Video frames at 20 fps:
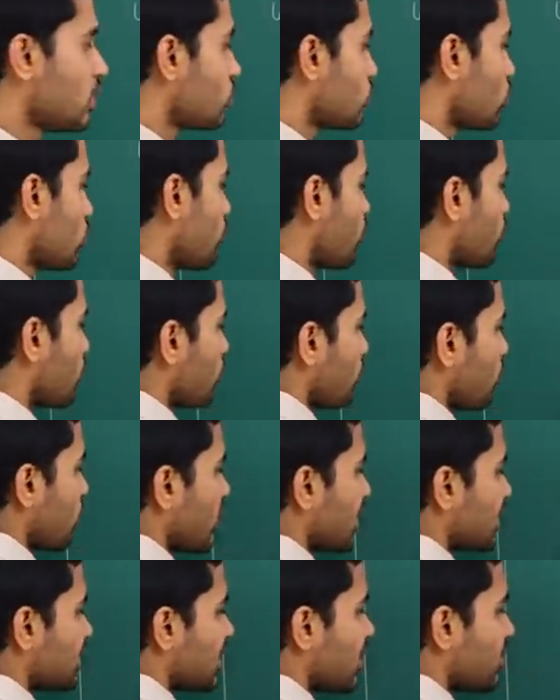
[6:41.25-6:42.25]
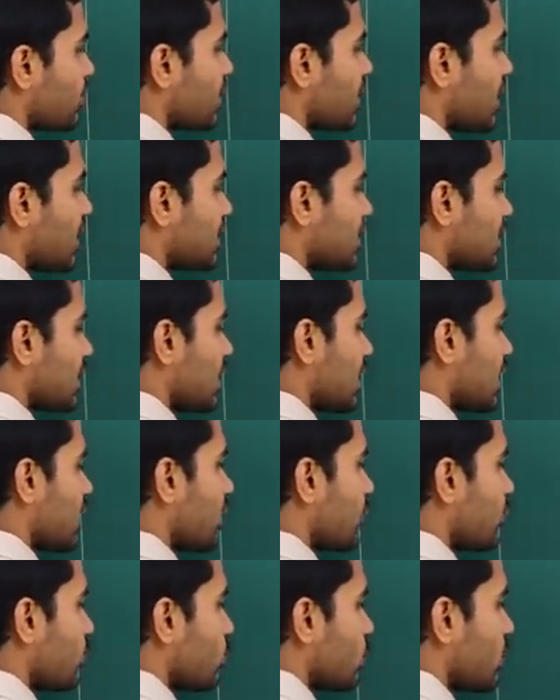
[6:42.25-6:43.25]
So, if for example, let us say they
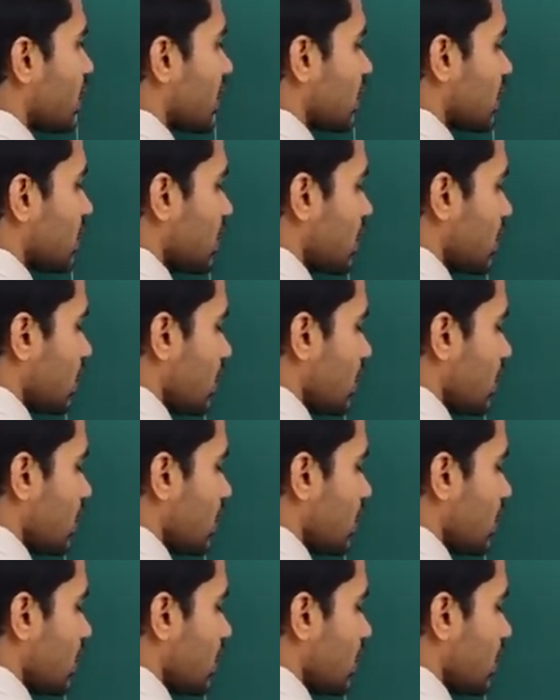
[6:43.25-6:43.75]
give you that